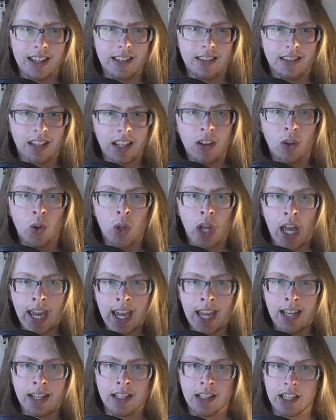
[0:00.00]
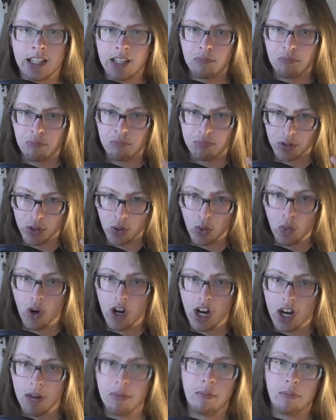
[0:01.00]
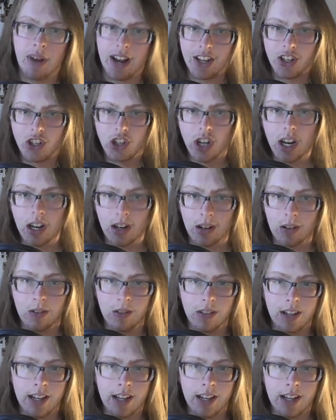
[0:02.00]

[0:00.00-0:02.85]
single-handedly blew up my channel,